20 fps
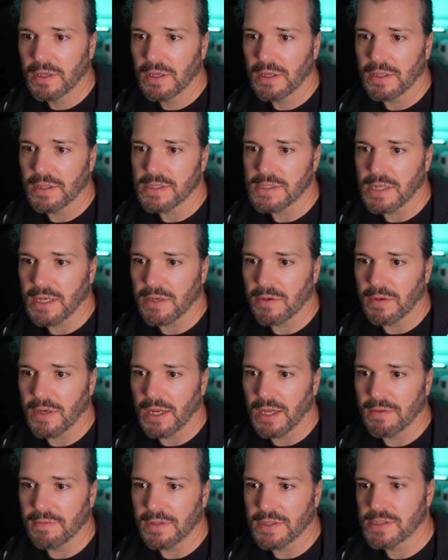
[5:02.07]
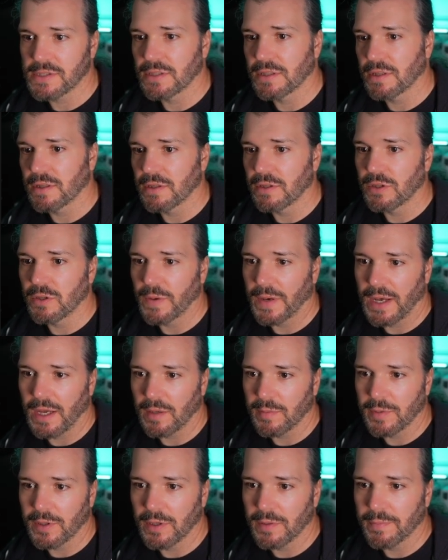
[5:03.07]
The second one, I have listened to the new
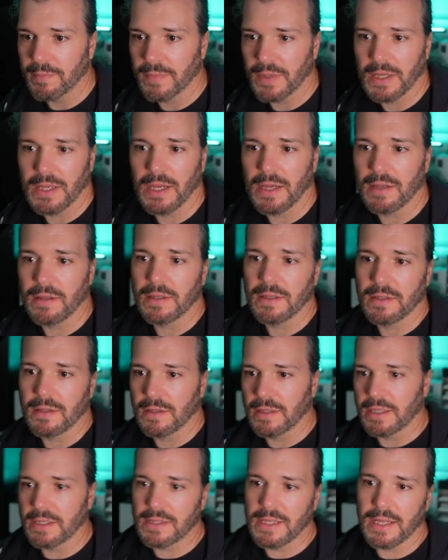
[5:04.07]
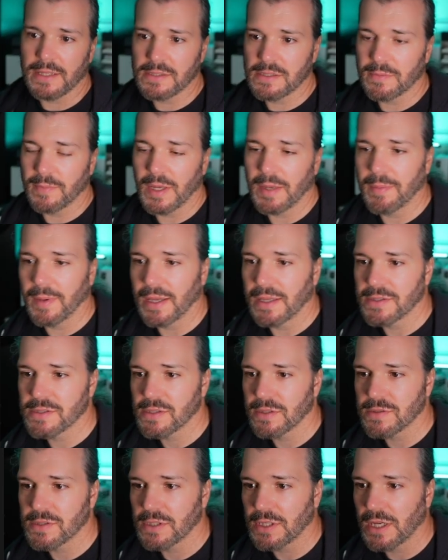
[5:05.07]
album, and I link that to my band
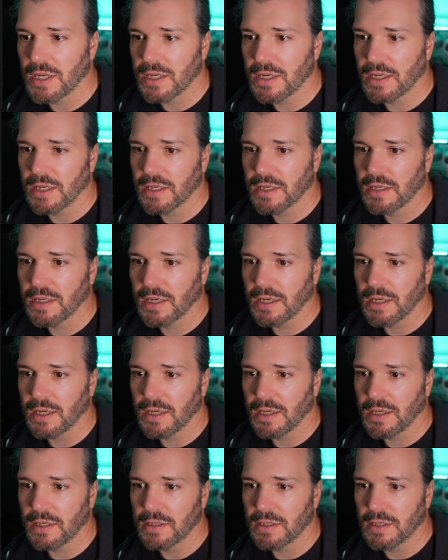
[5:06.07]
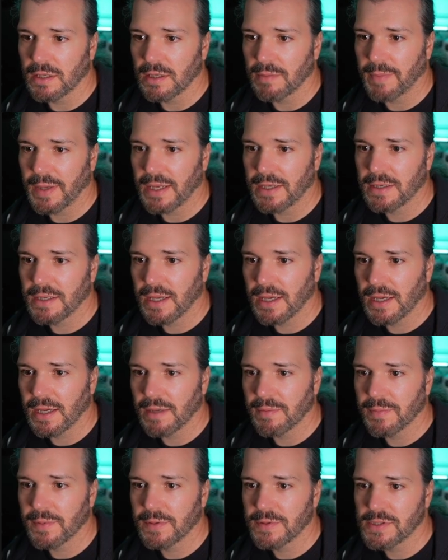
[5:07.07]
Socionic on
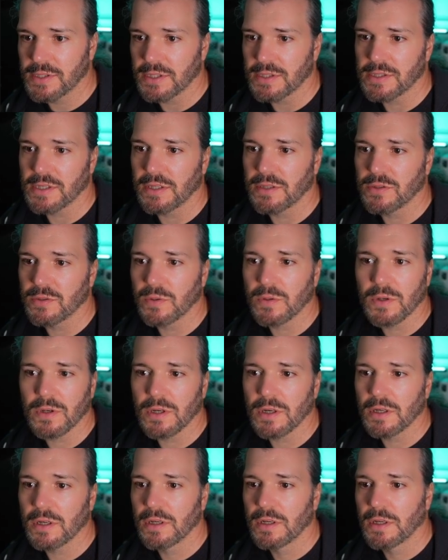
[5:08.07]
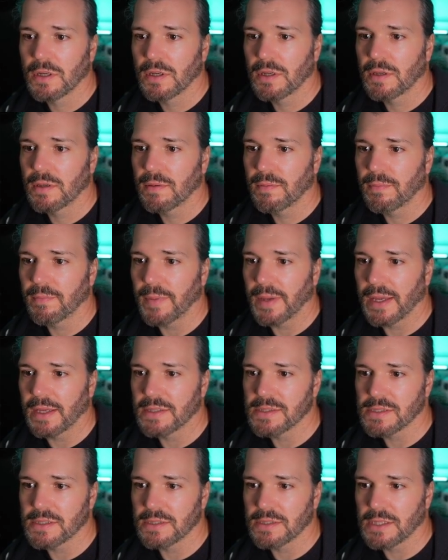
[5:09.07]
Bandcamp. See us on tour,
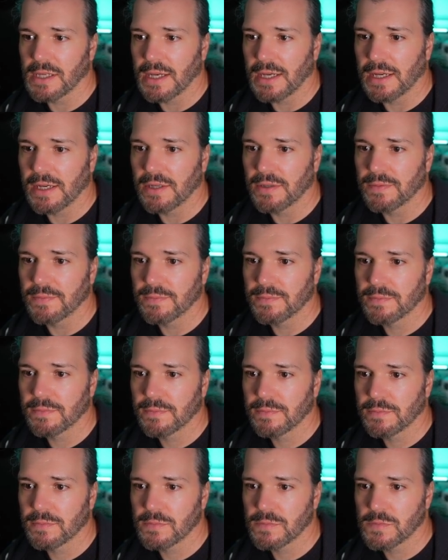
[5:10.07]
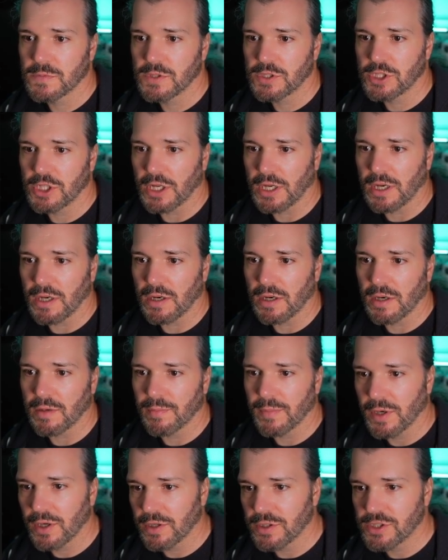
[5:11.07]
bands in town, check out our
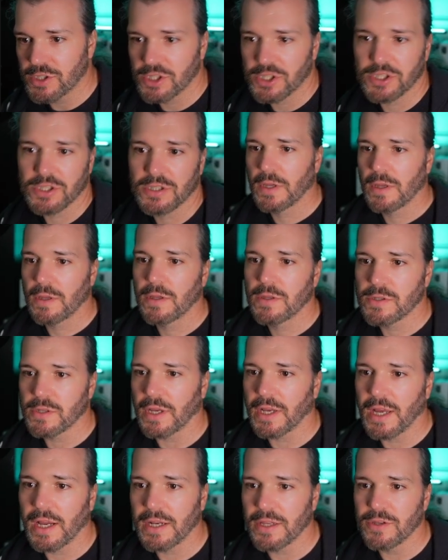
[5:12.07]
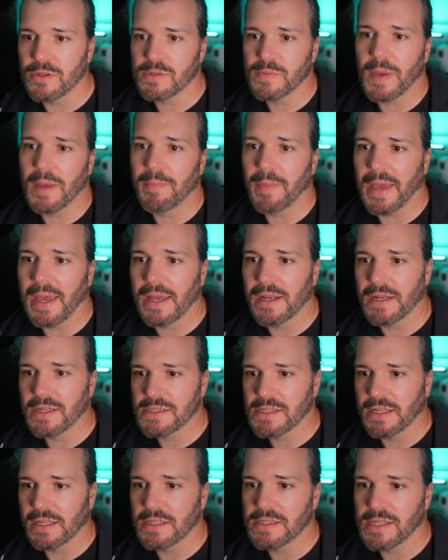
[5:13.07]
merch. So I kind of use my band as
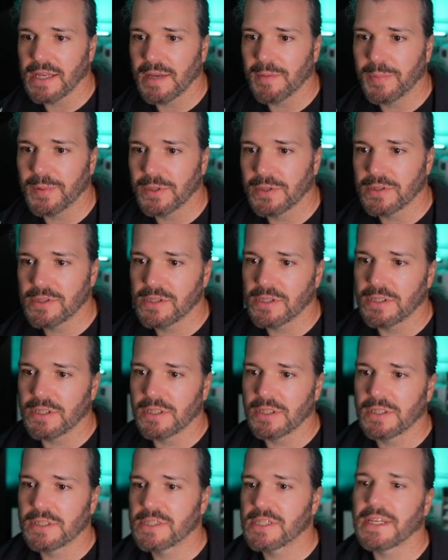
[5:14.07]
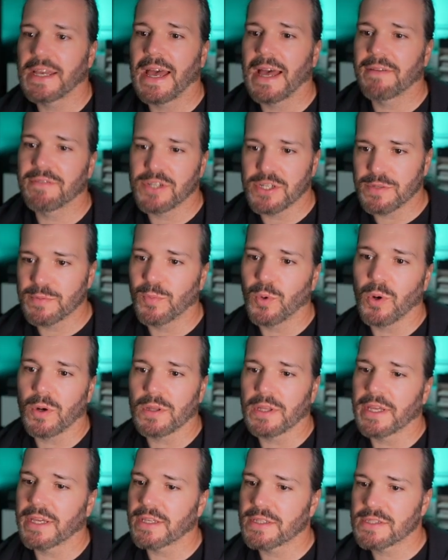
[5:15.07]
an example to have just more
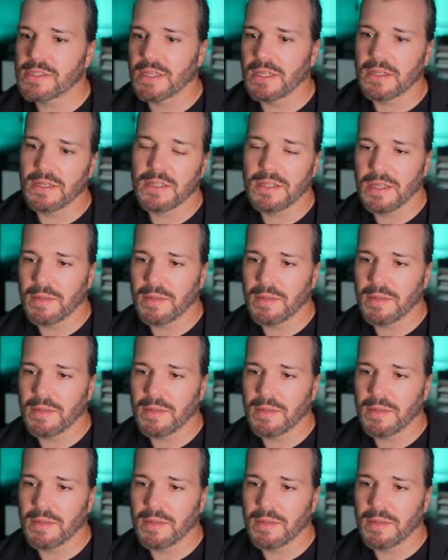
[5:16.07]
links than